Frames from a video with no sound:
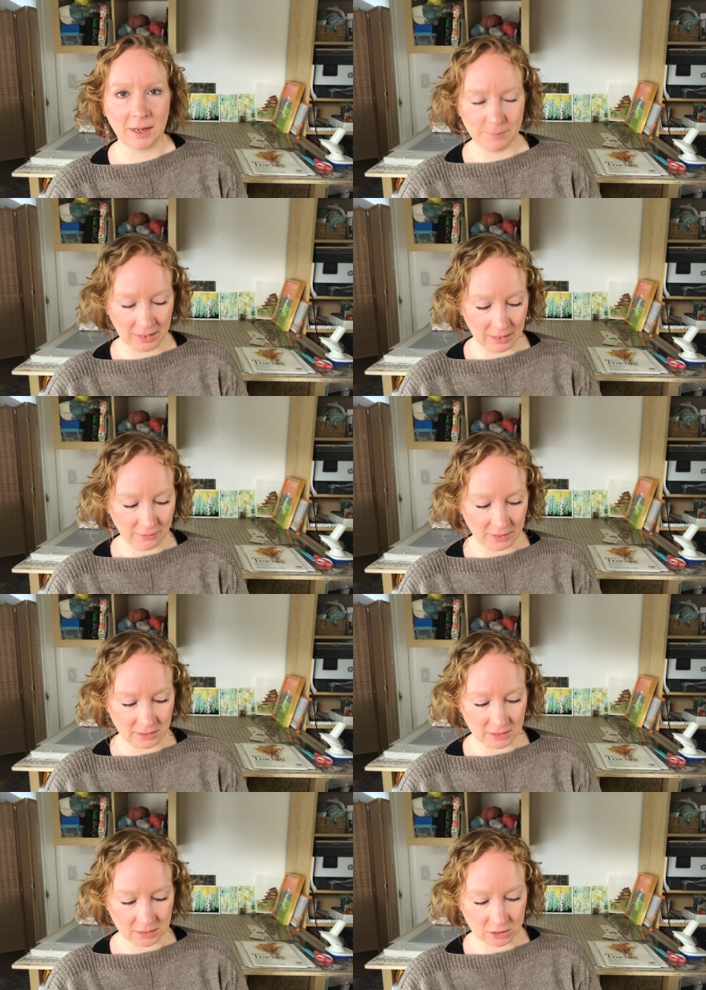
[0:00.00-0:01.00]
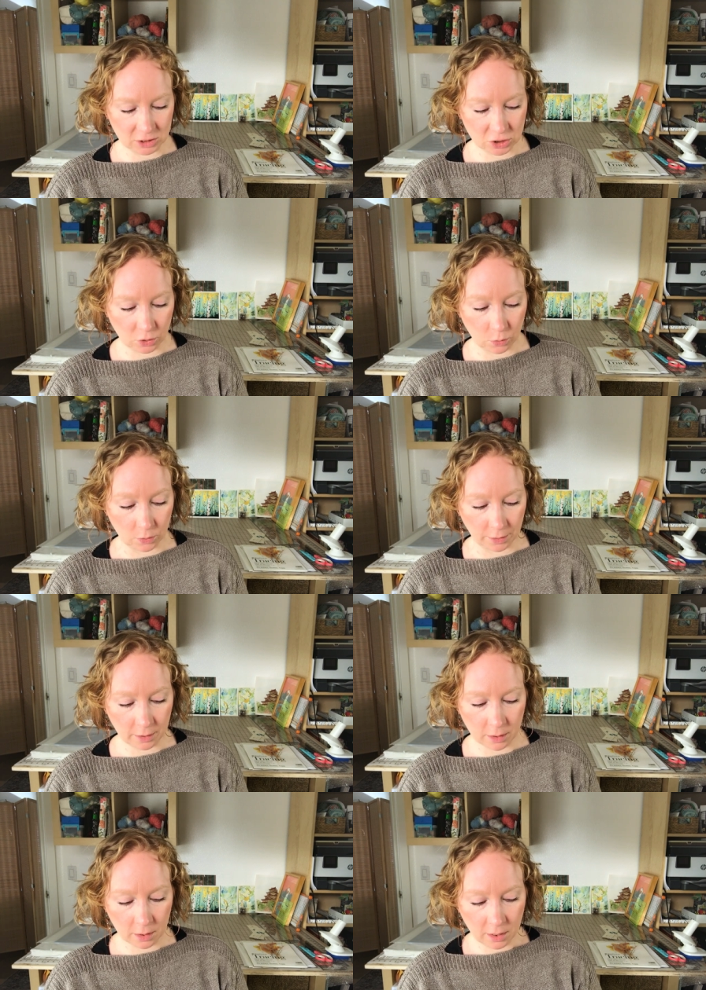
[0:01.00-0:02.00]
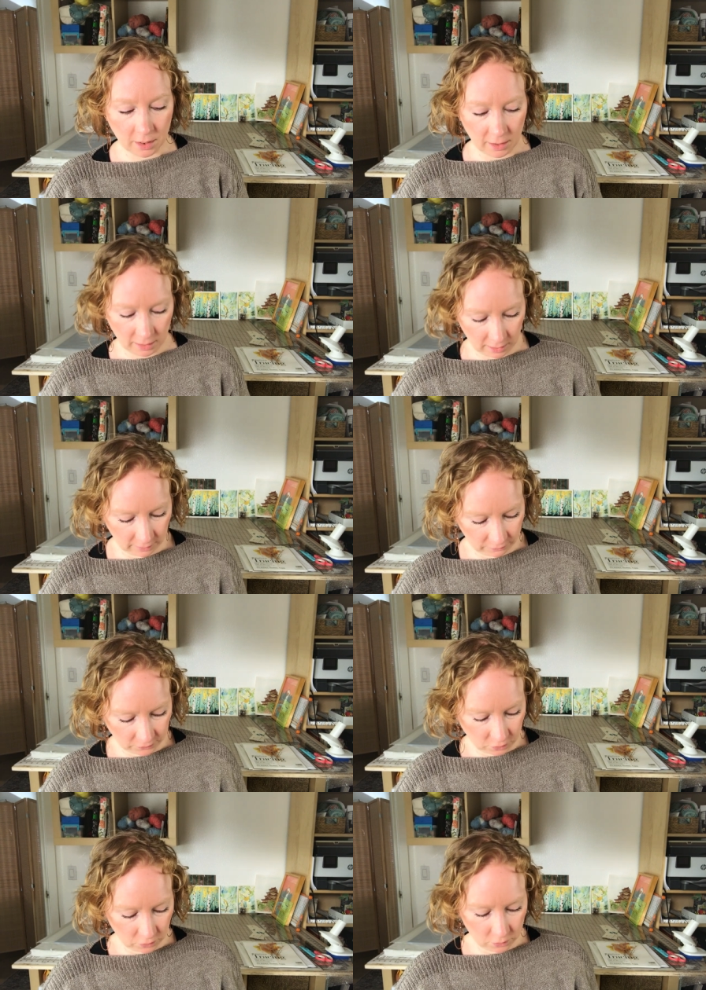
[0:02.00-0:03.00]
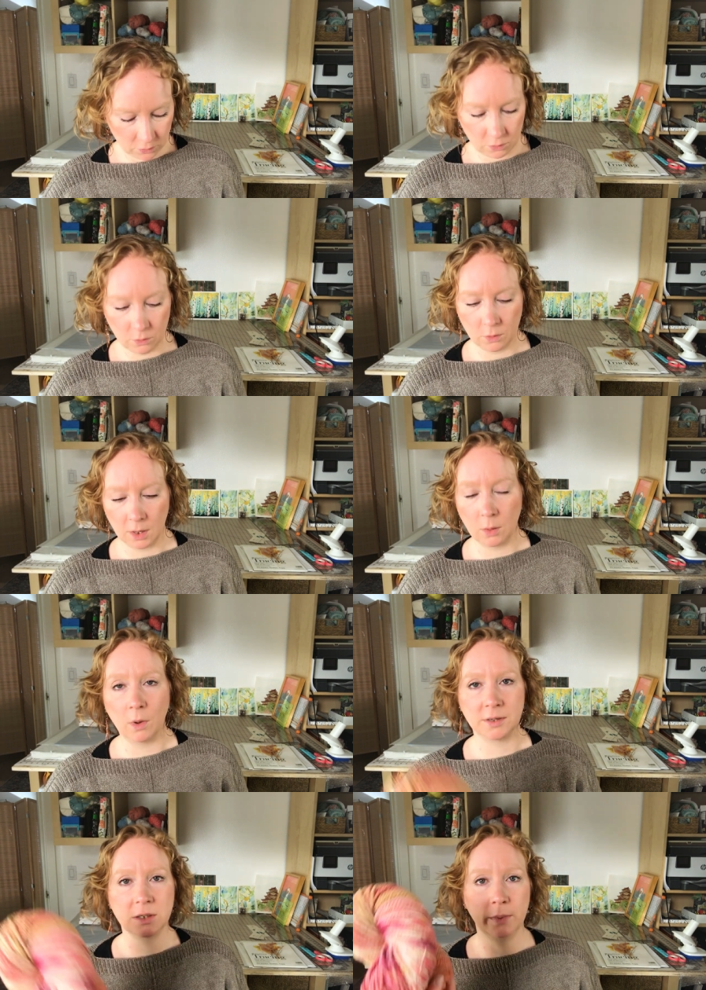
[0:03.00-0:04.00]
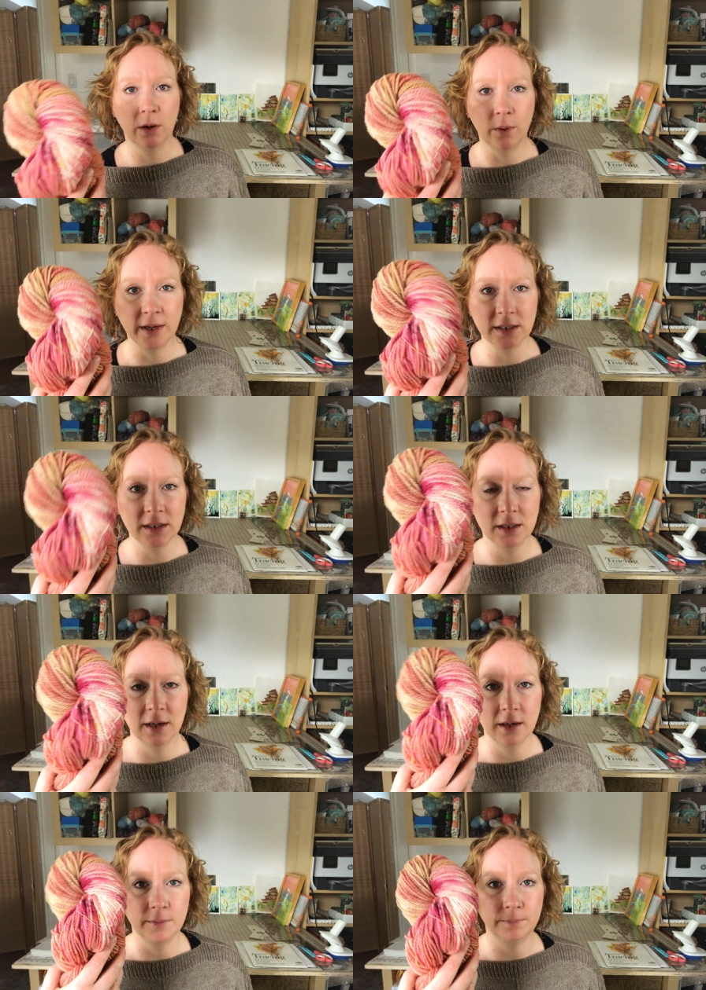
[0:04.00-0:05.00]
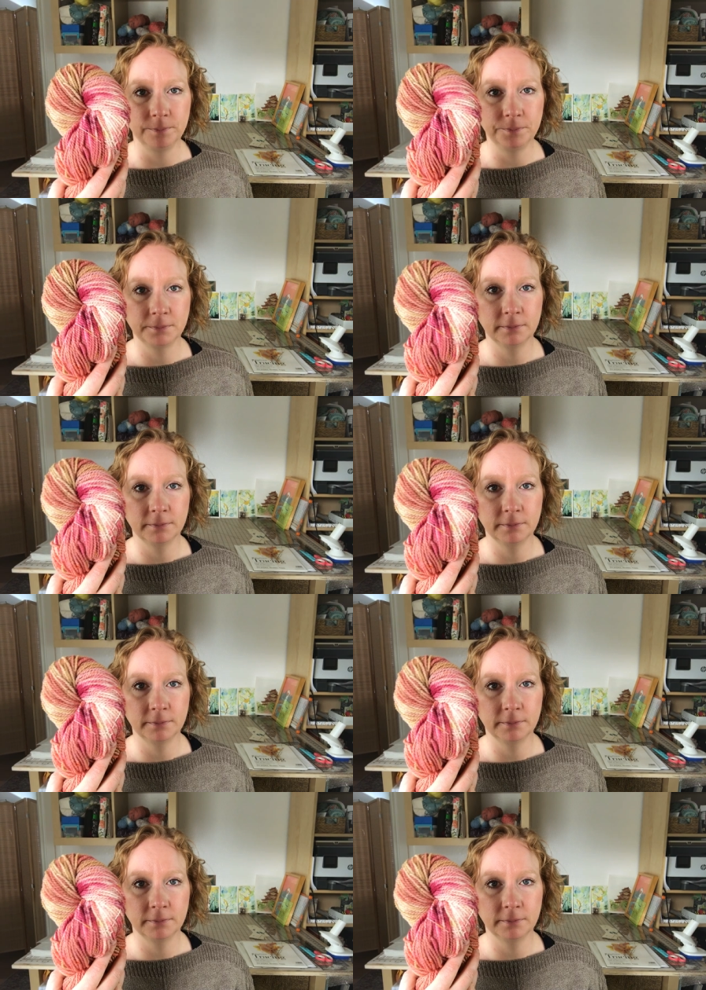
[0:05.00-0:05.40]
I'm making these to order, if you uh, want to request um,